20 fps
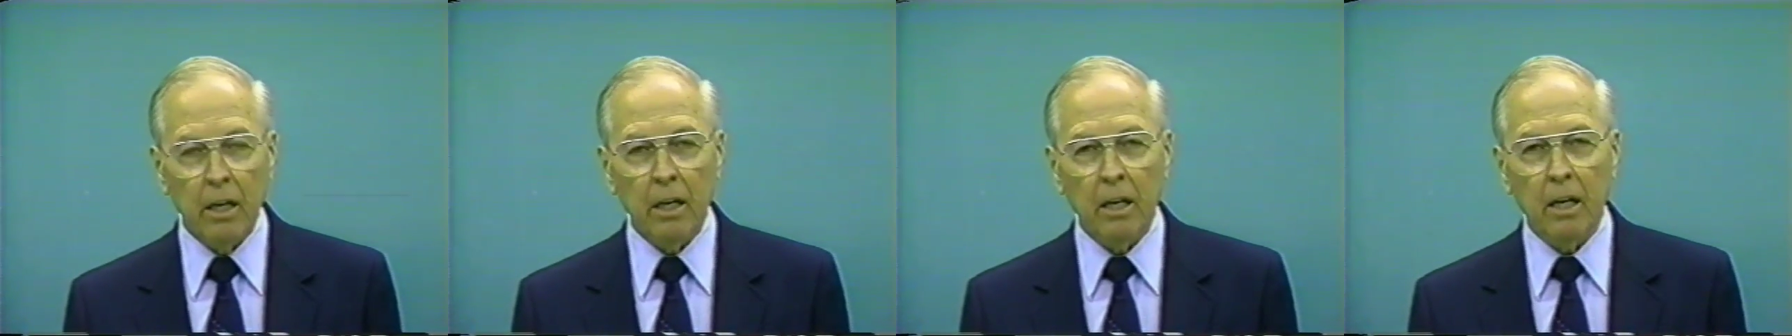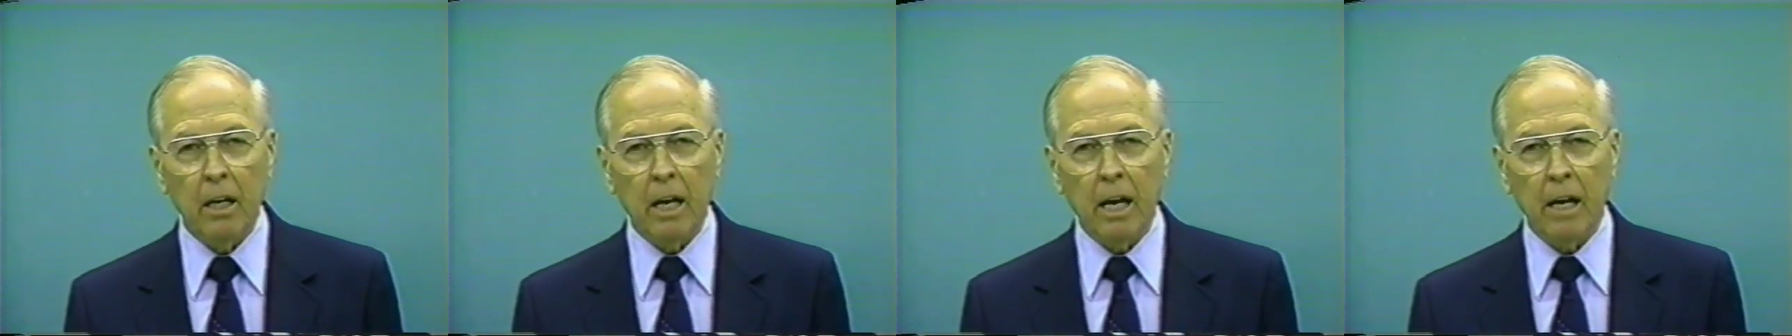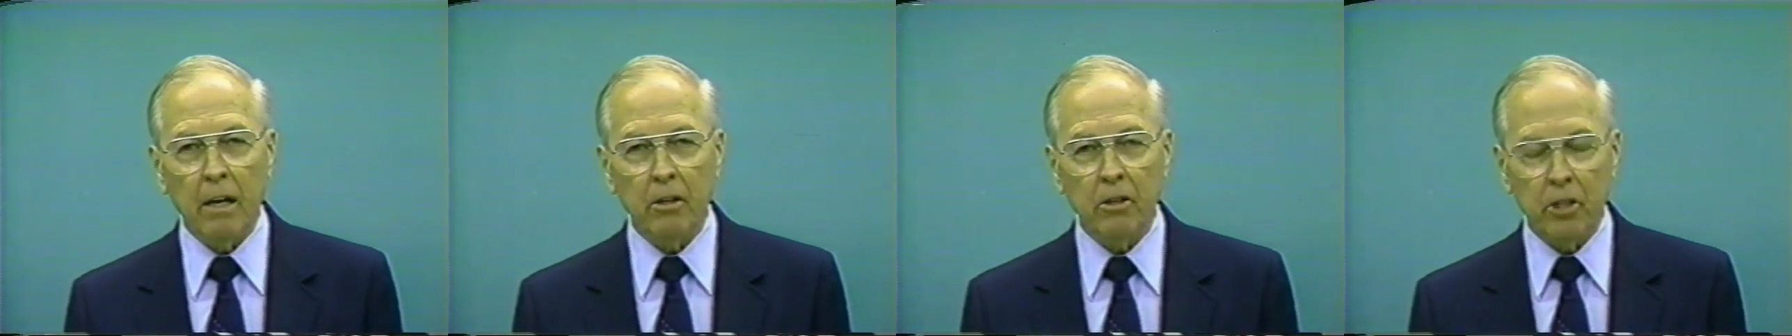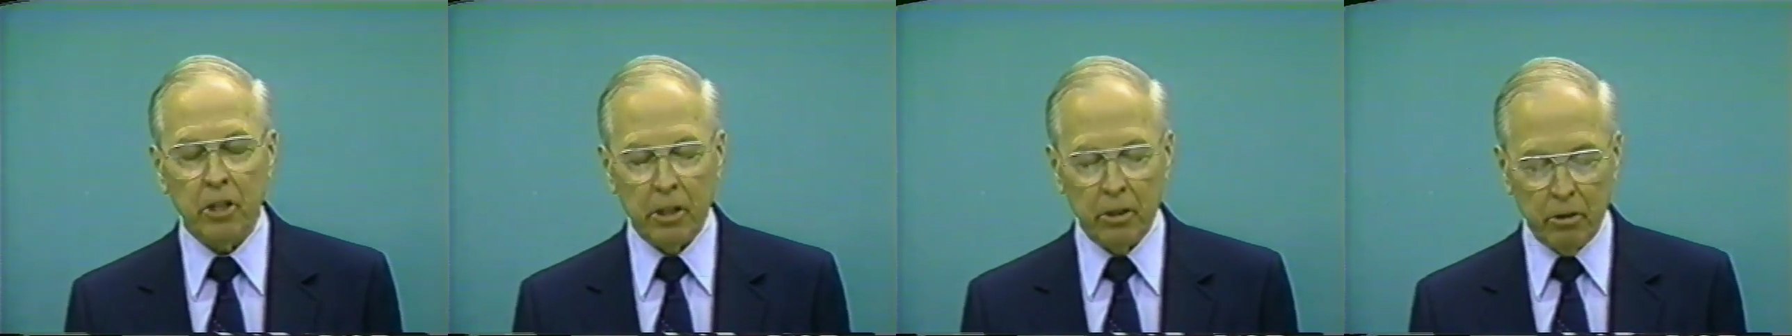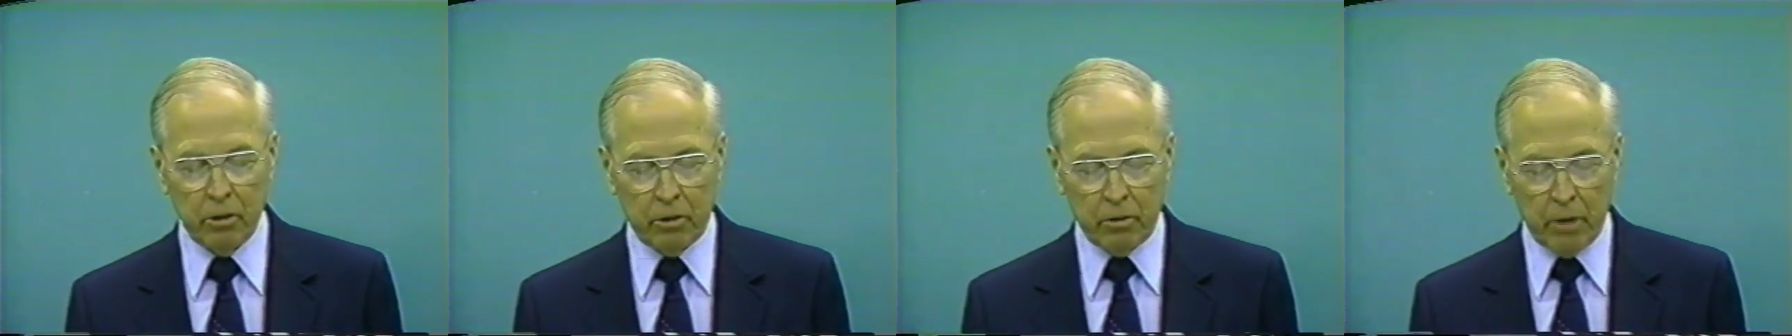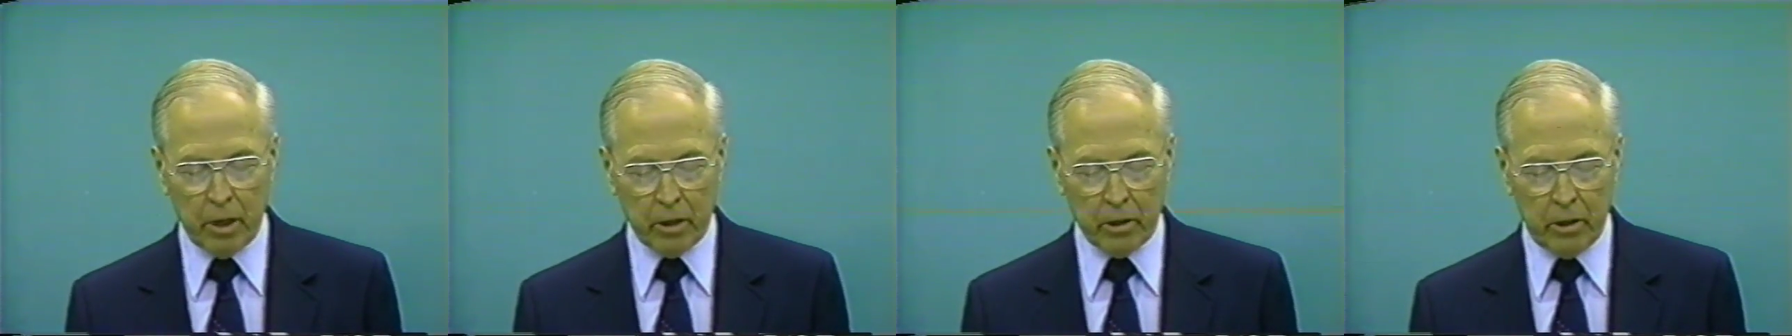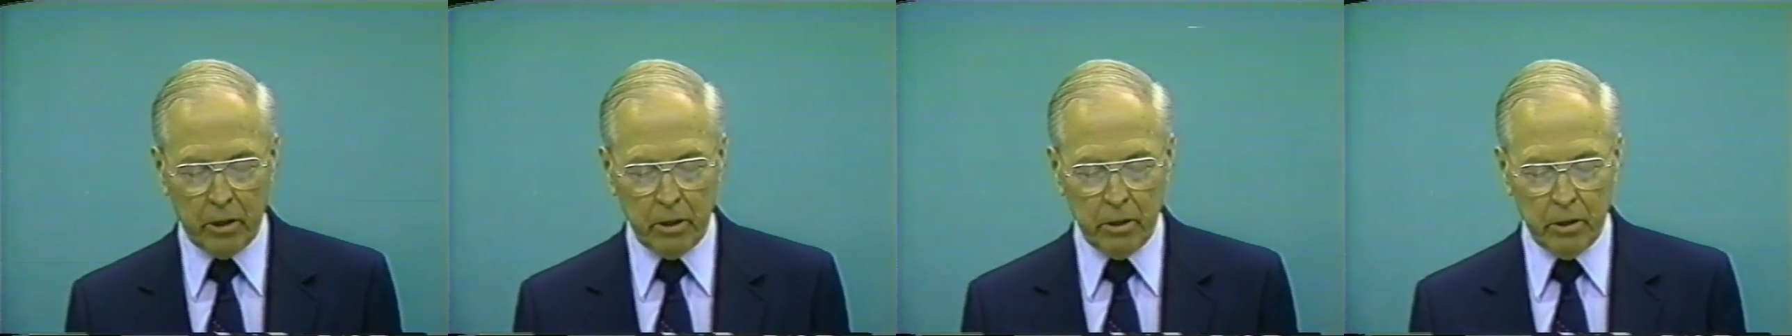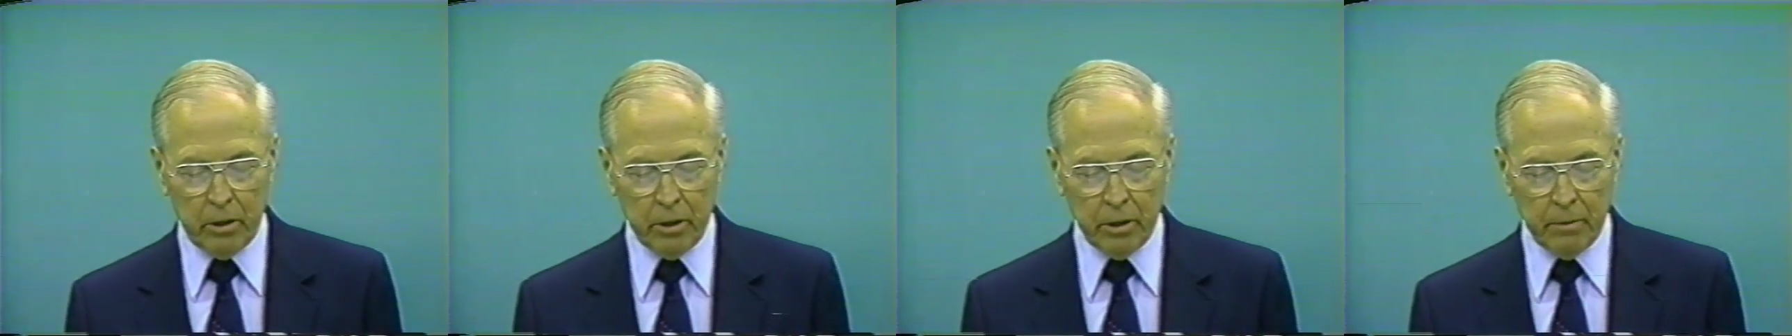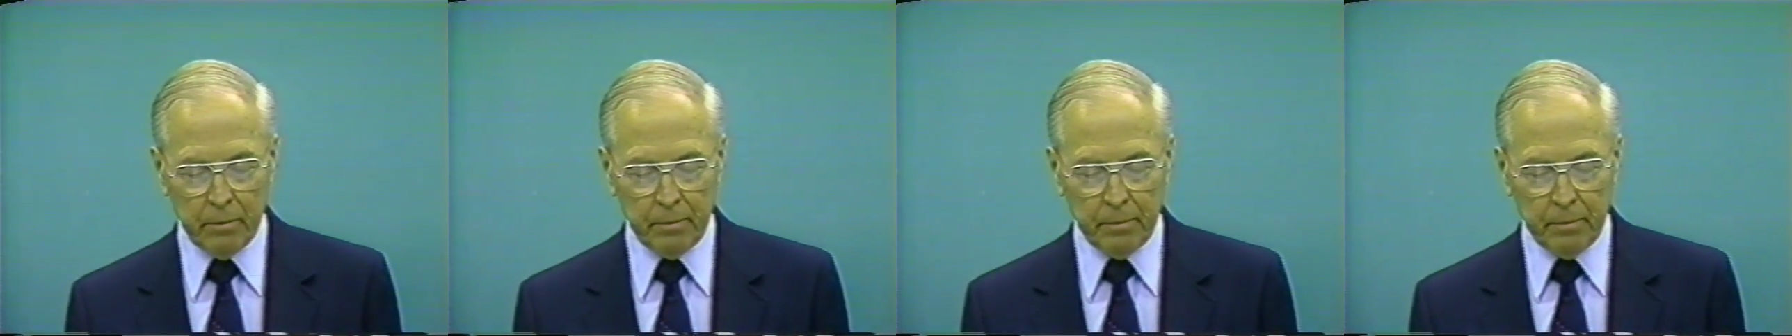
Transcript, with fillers: in laryngeal structures.